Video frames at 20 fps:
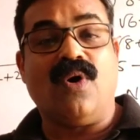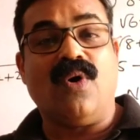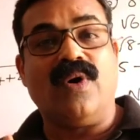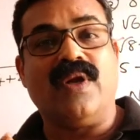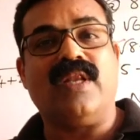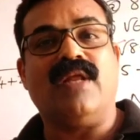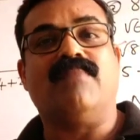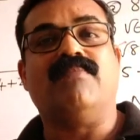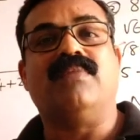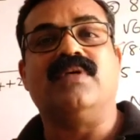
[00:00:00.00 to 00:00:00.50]

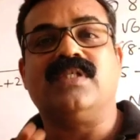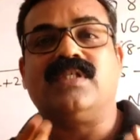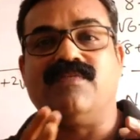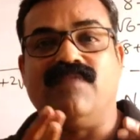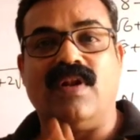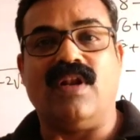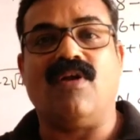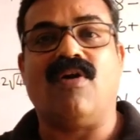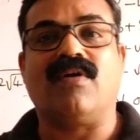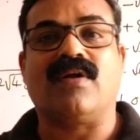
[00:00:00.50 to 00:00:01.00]
odd numbers
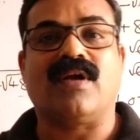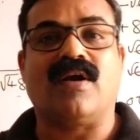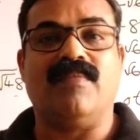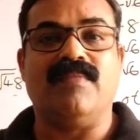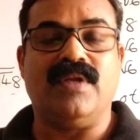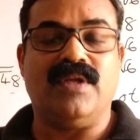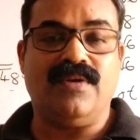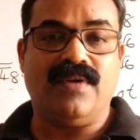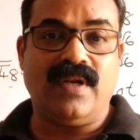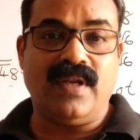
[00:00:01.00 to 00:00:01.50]
will not
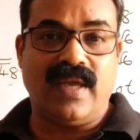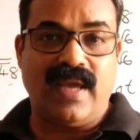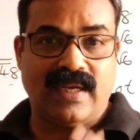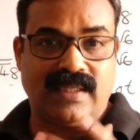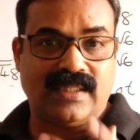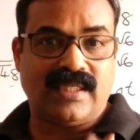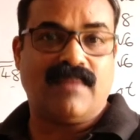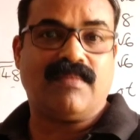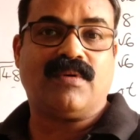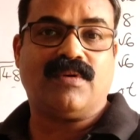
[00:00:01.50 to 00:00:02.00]
come in your
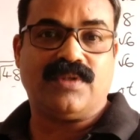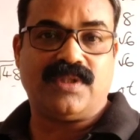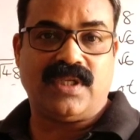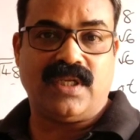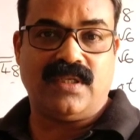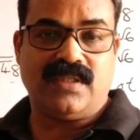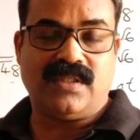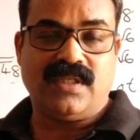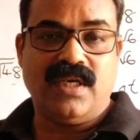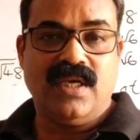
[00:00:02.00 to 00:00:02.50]
exam
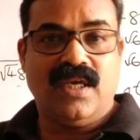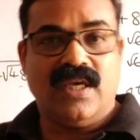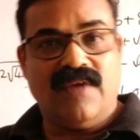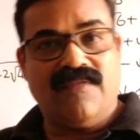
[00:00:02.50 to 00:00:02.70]
questions.